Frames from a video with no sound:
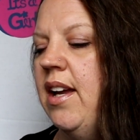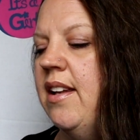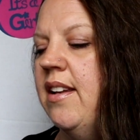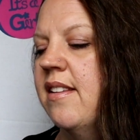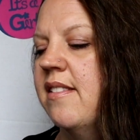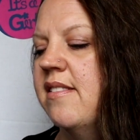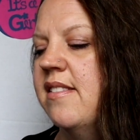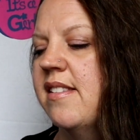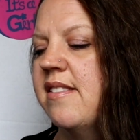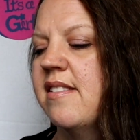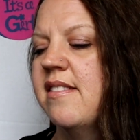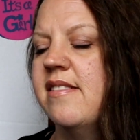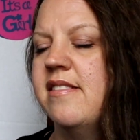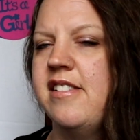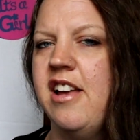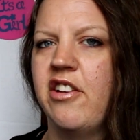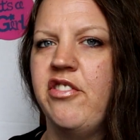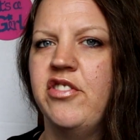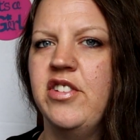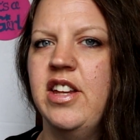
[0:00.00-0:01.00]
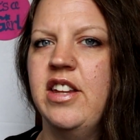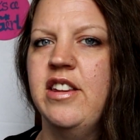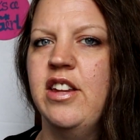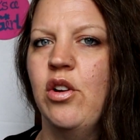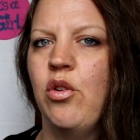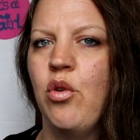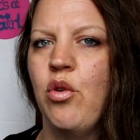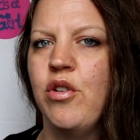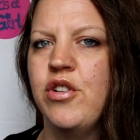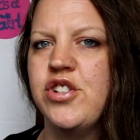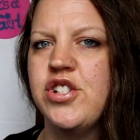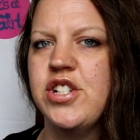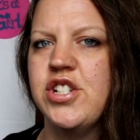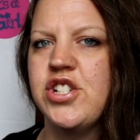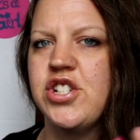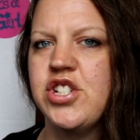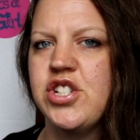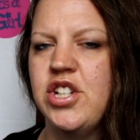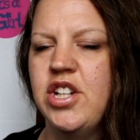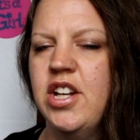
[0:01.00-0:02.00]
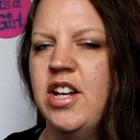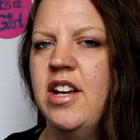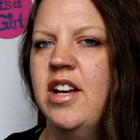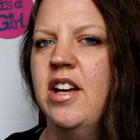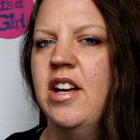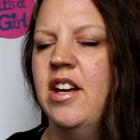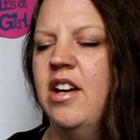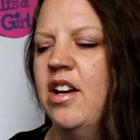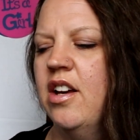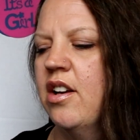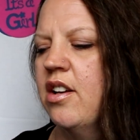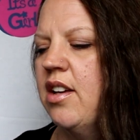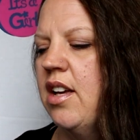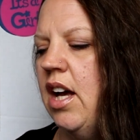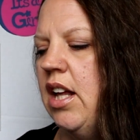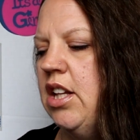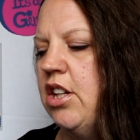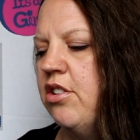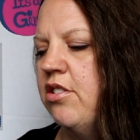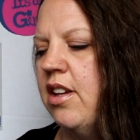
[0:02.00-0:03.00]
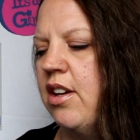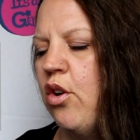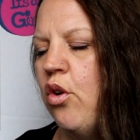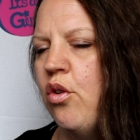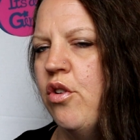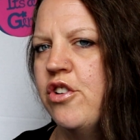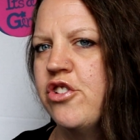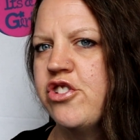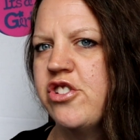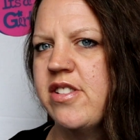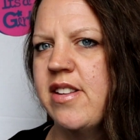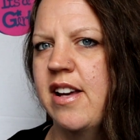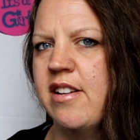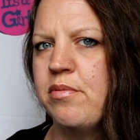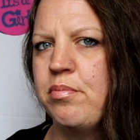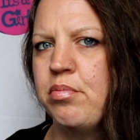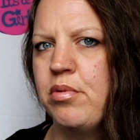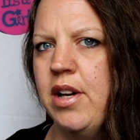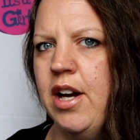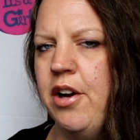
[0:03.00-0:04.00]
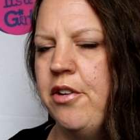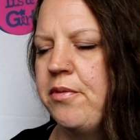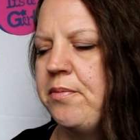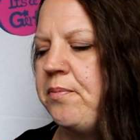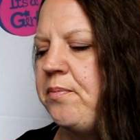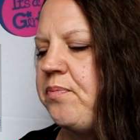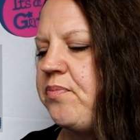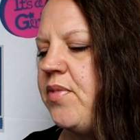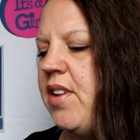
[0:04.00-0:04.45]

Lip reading: And this is definitely the orangish color, like orange/brown.